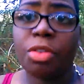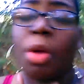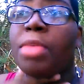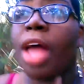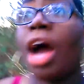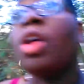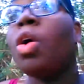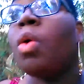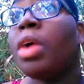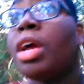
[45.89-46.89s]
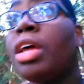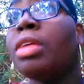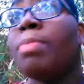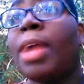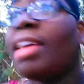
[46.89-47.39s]
So I'm not
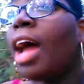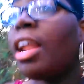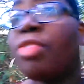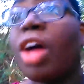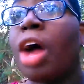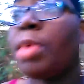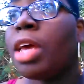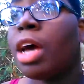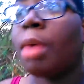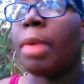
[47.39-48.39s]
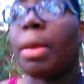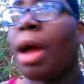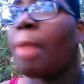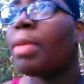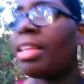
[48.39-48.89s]
going. By the time this vlog will be up, it'll
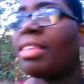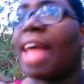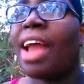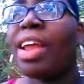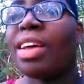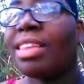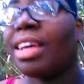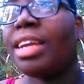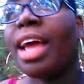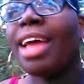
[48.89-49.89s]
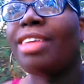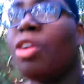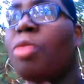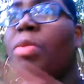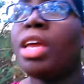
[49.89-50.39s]
probably be like Saturday or Sunday.
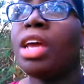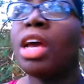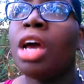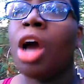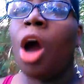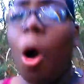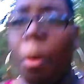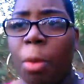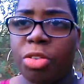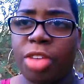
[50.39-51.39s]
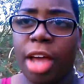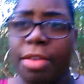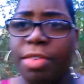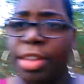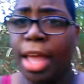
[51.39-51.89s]
So it'll be almost
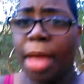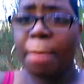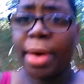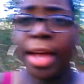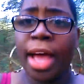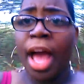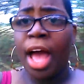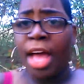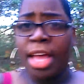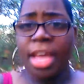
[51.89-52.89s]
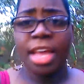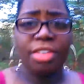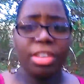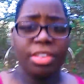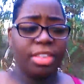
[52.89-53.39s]
time for the date. But
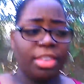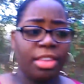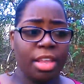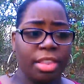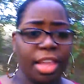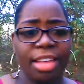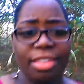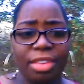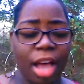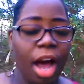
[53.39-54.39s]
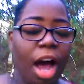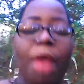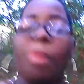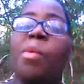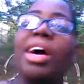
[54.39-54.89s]
it's just things,
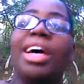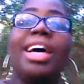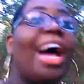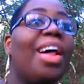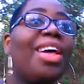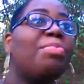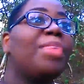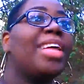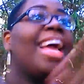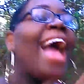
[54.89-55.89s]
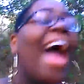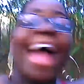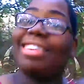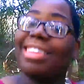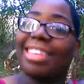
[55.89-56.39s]
I don't explain it.
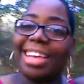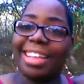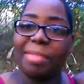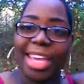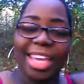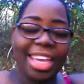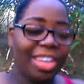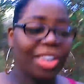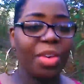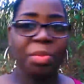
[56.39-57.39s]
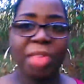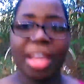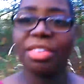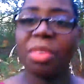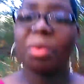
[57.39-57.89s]
I just couldn't make it, you know?
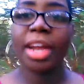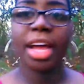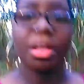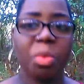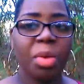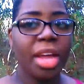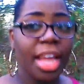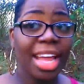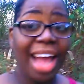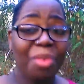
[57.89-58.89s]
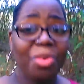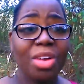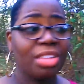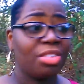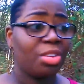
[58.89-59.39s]
Things didn't work out the way I
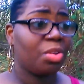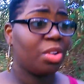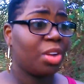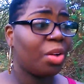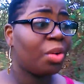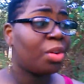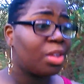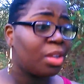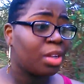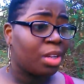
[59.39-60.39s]
wanted to, you know?